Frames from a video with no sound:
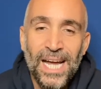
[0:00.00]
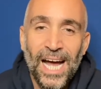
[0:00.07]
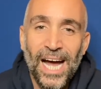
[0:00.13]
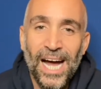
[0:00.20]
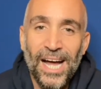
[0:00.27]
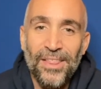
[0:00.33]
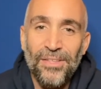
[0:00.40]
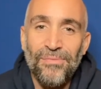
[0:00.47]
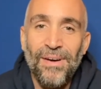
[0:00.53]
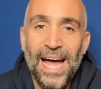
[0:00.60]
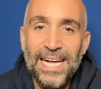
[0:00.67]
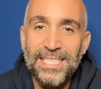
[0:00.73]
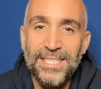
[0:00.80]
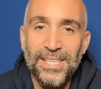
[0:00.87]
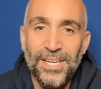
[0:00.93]
the
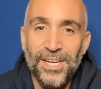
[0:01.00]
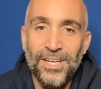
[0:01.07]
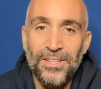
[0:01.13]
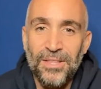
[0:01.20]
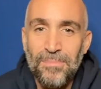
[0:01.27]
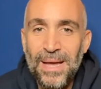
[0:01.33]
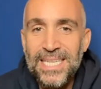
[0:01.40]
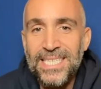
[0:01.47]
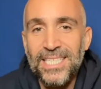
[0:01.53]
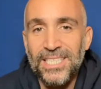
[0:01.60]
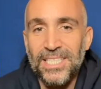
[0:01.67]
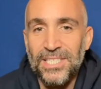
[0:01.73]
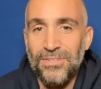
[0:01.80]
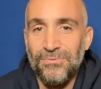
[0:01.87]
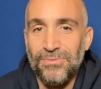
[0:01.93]
fact that the message
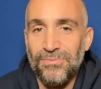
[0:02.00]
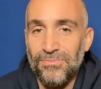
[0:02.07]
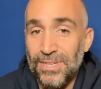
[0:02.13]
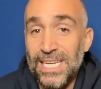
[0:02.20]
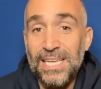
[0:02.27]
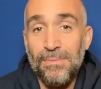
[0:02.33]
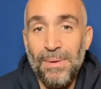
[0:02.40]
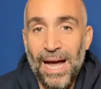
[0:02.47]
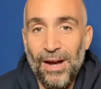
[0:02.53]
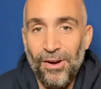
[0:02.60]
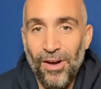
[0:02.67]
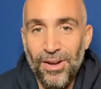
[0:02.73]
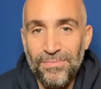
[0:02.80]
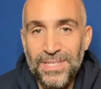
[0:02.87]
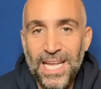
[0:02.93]
is really about
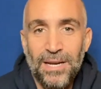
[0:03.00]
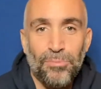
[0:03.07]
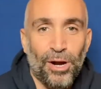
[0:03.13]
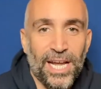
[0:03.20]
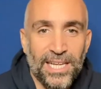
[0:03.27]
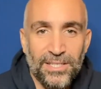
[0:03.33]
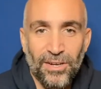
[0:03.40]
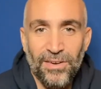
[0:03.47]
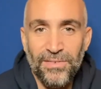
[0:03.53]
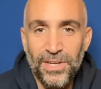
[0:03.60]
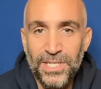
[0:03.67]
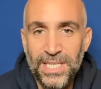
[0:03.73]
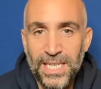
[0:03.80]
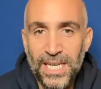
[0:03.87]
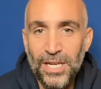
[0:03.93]
kind of celebrating
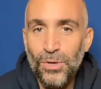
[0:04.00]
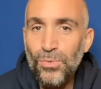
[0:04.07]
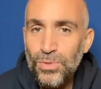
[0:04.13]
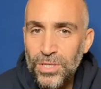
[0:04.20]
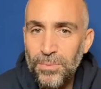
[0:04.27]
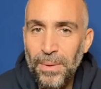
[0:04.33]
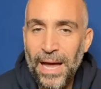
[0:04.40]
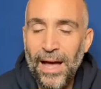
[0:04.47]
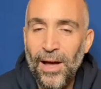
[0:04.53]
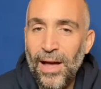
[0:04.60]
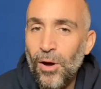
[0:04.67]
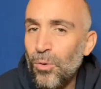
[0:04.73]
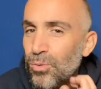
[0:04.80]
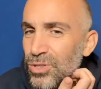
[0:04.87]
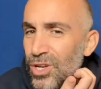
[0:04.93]
diversity, and also
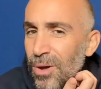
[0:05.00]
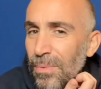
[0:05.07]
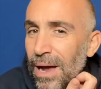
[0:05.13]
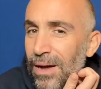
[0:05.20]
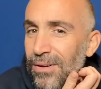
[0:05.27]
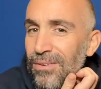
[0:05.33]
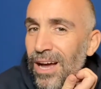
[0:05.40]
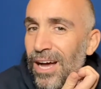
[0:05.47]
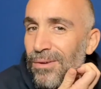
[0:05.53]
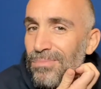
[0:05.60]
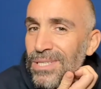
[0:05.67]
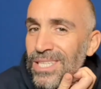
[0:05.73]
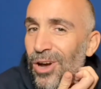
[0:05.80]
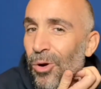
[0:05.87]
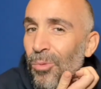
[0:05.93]
about
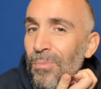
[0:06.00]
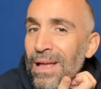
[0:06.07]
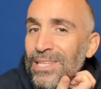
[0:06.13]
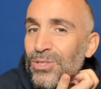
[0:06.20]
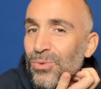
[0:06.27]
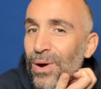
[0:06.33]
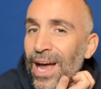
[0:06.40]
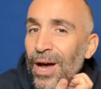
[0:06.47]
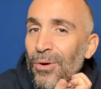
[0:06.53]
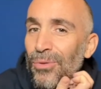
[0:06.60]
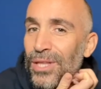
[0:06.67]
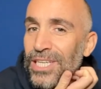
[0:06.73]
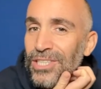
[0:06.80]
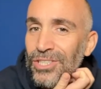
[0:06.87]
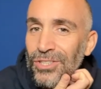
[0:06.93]
subtle mental health
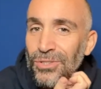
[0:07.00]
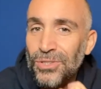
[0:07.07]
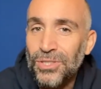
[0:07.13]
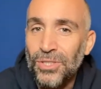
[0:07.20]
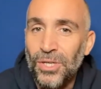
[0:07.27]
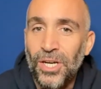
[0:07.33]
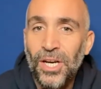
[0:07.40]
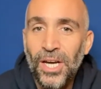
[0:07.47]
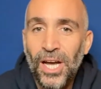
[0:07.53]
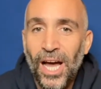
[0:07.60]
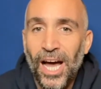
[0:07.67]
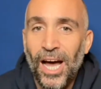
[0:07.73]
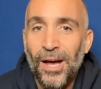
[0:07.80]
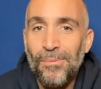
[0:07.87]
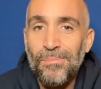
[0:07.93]
issues that
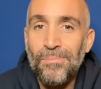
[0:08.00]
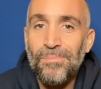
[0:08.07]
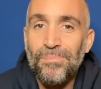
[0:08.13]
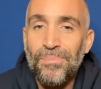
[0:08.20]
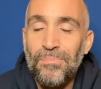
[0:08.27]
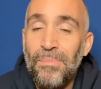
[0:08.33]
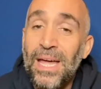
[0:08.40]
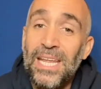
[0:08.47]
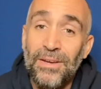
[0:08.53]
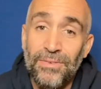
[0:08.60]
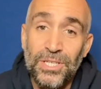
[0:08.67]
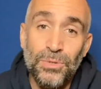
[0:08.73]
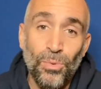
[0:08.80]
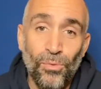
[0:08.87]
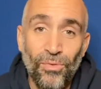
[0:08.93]
many of
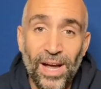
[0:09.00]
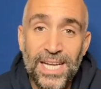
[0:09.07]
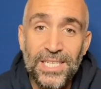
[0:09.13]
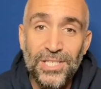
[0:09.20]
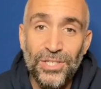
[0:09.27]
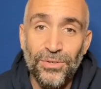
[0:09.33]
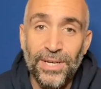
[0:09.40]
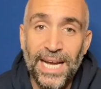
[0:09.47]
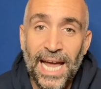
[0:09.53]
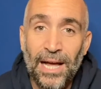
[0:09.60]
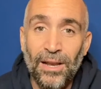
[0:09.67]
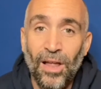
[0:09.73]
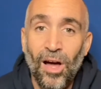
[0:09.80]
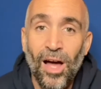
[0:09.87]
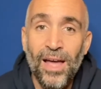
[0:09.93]
us will face during our
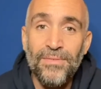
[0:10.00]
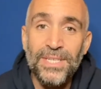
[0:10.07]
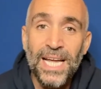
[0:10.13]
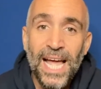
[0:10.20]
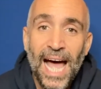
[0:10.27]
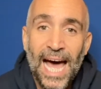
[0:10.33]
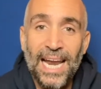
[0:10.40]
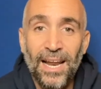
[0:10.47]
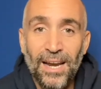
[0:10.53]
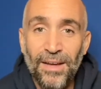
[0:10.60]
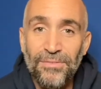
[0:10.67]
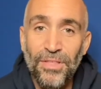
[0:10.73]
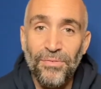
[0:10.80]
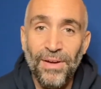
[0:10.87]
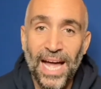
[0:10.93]
lives. And I
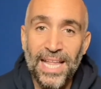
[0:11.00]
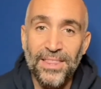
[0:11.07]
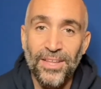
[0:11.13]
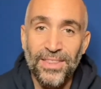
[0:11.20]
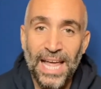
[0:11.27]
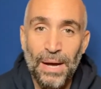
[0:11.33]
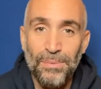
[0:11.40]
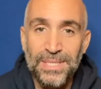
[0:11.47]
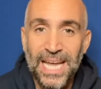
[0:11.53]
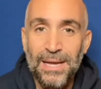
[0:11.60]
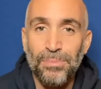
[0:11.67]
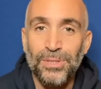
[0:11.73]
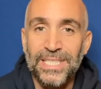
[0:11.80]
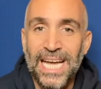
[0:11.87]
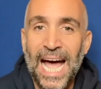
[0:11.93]
love the fact that that was
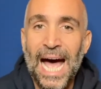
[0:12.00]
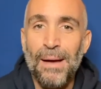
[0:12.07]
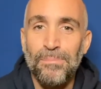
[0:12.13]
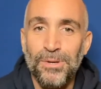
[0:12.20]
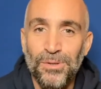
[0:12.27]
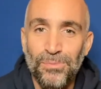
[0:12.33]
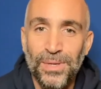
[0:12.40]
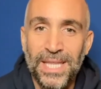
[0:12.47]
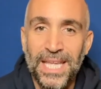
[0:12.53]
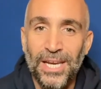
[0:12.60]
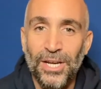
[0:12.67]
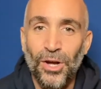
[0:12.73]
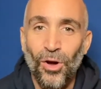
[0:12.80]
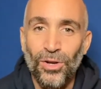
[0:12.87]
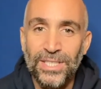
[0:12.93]
able to happen within
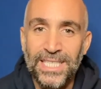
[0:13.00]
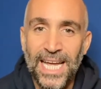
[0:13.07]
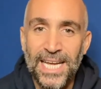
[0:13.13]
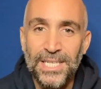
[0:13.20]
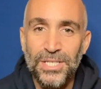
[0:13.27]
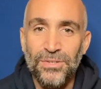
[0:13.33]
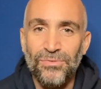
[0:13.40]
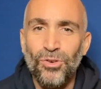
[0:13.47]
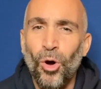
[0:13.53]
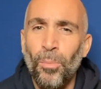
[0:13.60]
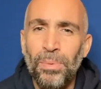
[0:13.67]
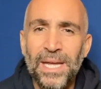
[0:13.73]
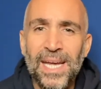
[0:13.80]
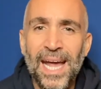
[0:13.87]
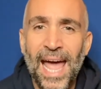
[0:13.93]
a context of not
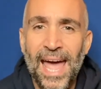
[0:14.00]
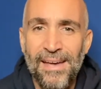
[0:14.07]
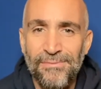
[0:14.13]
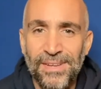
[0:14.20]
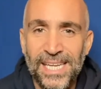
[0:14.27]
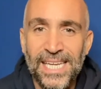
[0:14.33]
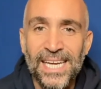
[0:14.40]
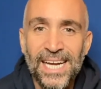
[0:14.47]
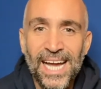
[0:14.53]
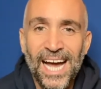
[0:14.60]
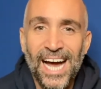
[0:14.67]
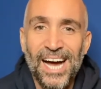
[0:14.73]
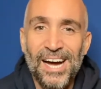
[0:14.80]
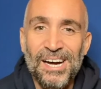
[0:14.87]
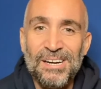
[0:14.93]
being heavy,
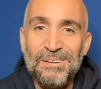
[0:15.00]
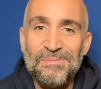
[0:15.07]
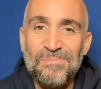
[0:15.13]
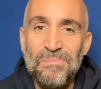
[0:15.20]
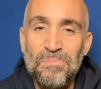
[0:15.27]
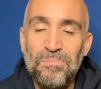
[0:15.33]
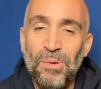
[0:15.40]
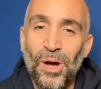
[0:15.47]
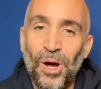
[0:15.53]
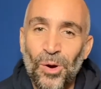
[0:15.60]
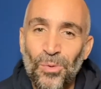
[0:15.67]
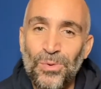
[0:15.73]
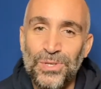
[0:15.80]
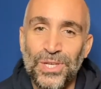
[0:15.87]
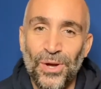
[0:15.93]
but
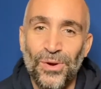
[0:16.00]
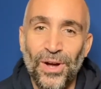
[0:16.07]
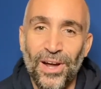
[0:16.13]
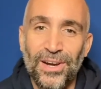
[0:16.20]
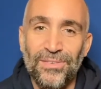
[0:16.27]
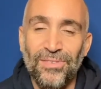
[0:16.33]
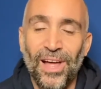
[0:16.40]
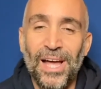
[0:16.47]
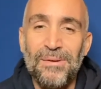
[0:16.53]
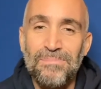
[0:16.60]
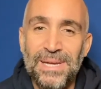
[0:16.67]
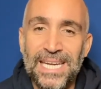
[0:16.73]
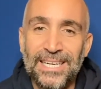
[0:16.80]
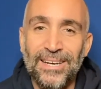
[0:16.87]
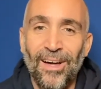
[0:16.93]
also kind of like
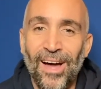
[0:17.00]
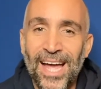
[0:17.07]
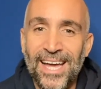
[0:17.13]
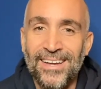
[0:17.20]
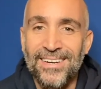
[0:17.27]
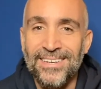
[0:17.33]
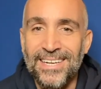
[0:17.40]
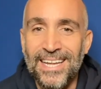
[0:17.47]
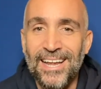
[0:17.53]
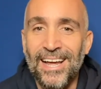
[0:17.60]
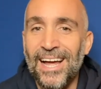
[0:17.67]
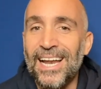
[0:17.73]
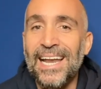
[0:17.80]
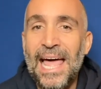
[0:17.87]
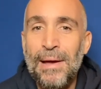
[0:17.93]
being light and
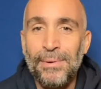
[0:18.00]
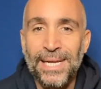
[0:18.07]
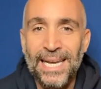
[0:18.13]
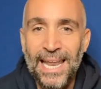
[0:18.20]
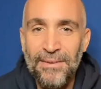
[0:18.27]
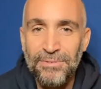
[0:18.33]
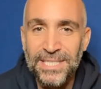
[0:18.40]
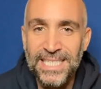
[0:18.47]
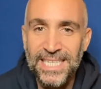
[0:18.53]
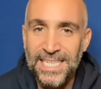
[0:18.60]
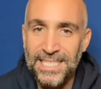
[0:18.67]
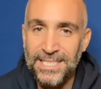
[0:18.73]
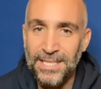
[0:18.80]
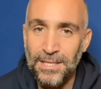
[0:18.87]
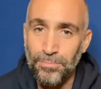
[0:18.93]
allowing levity
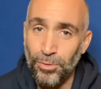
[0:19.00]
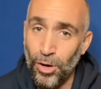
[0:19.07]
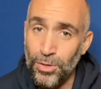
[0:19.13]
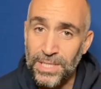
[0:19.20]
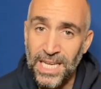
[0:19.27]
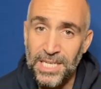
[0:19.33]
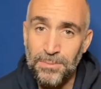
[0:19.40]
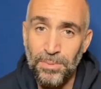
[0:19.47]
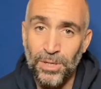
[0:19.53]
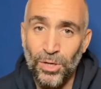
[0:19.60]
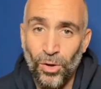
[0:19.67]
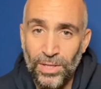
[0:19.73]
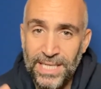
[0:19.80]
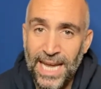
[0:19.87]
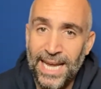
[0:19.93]
into the process, but
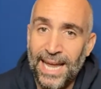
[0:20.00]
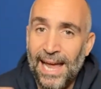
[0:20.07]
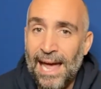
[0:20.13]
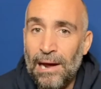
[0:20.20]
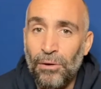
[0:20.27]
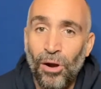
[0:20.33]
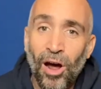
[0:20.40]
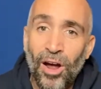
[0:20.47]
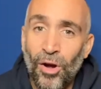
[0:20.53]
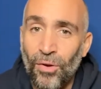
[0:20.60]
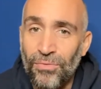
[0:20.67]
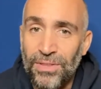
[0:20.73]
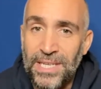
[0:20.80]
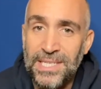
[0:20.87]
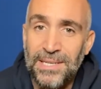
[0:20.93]
not taking our eye
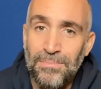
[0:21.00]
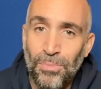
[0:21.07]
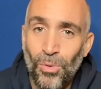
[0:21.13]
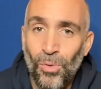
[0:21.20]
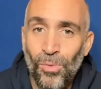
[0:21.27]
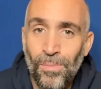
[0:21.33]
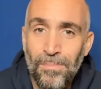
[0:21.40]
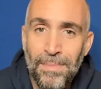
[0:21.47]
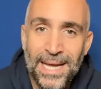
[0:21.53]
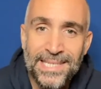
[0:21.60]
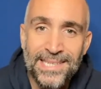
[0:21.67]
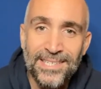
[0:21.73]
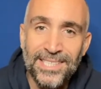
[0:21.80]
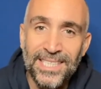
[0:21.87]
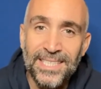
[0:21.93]
off these important
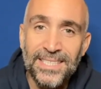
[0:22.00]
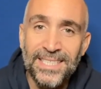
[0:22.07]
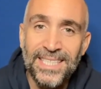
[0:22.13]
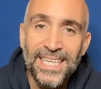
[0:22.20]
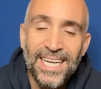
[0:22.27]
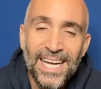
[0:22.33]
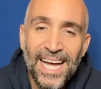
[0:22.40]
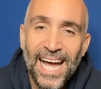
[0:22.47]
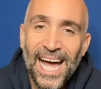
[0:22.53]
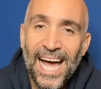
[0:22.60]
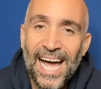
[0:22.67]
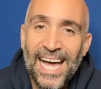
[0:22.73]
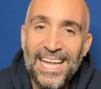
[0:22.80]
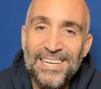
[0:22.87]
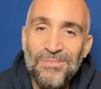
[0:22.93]
messages.
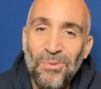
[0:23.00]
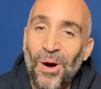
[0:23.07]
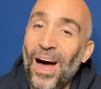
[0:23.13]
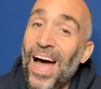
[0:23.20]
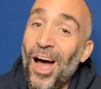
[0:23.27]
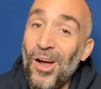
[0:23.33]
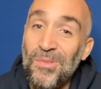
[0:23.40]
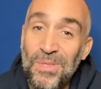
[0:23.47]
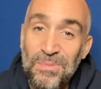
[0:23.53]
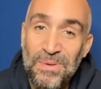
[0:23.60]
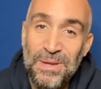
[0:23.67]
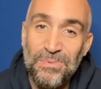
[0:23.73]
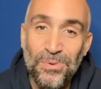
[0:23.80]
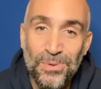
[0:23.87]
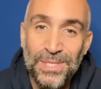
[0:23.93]
And what I hope that
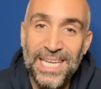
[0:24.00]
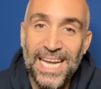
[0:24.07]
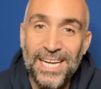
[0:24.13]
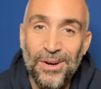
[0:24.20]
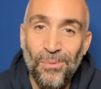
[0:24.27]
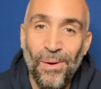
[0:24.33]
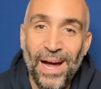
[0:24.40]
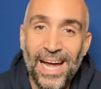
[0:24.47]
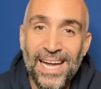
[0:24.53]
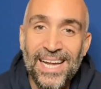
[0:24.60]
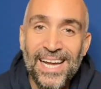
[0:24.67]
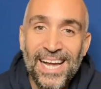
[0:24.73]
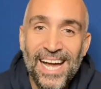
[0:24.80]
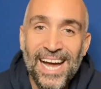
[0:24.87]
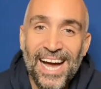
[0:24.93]
people will take
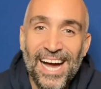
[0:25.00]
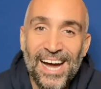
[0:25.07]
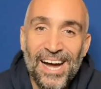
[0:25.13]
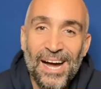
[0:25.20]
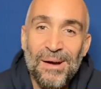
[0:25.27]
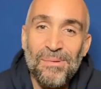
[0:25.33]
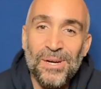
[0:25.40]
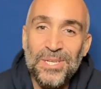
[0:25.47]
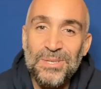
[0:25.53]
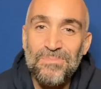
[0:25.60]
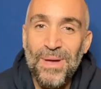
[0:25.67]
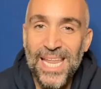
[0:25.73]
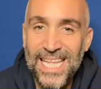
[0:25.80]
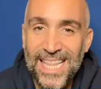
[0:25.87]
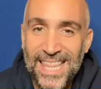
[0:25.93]
away, amongst
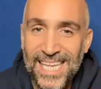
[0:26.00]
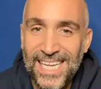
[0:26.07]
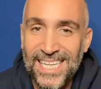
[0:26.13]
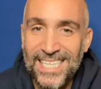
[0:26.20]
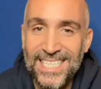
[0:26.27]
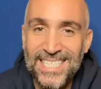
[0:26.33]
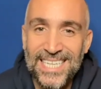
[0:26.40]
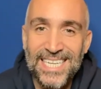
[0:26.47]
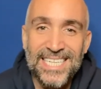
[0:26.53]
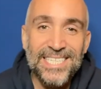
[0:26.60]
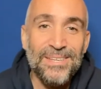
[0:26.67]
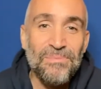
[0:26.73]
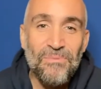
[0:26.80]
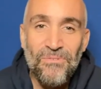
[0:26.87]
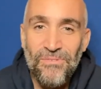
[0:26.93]
many things, is
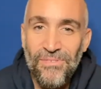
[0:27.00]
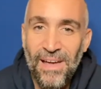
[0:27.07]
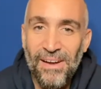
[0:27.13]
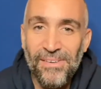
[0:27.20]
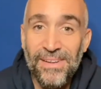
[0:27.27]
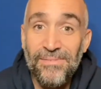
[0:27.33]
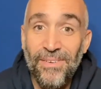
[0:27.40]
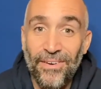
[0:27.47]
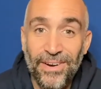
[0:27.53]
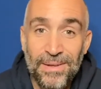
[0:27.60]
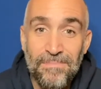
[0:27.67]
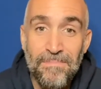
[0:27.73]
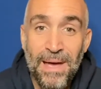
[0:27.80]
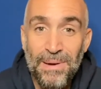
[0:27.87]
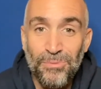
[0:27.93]
some very, very
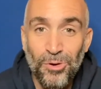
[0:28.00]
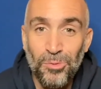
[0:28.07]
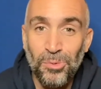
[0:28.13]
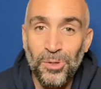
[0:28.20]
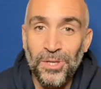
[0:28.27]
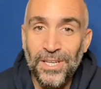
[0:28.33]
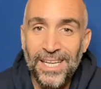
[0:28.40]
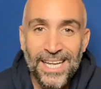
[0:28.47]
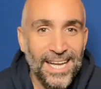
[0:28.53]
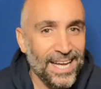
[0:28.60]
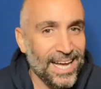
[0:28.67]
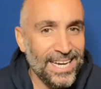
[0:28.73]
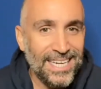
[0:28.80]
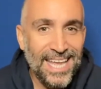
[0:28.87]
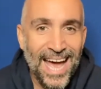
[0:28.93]
memorable
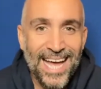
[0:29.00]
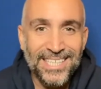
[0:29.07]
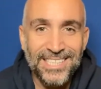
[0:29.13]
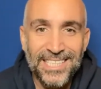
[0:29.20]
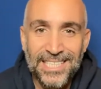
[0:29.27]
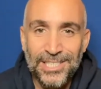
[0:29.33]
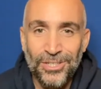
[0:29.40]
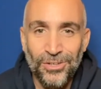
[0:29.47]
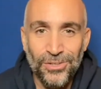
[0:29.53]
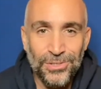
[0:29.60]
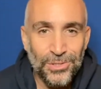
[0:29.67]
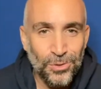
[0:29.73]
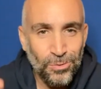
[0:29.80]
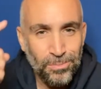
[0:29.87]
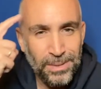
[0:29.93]
and catchy
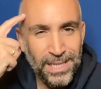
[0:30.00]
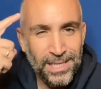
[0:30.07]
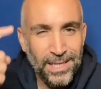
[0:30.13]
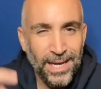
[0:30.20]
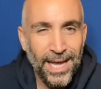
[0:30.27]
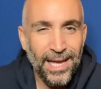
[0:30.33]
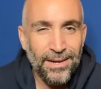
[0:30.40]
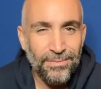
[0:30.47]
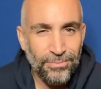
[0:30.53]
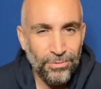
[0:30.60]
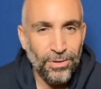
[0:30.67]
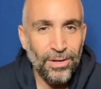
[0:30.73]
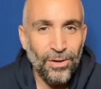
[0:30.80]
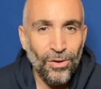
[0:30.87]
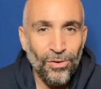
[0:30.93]
songs that will be in your head
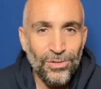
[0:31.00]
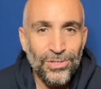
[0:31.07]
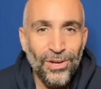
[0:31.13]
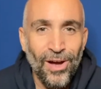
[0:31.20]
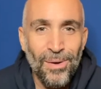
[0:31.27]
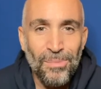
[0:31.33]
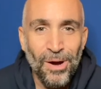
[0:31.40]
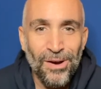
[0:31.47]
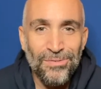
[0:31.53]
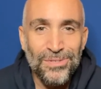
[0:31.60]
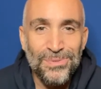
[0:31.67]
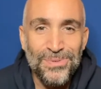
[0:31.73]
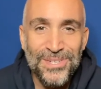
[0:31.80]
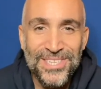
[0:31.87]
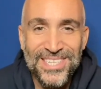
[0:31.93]
for a long time
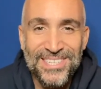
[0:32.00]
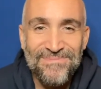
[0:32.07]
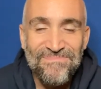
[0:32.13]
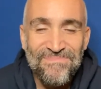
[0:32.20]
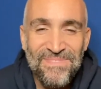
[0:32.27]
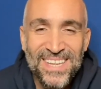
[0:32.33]
afterwards.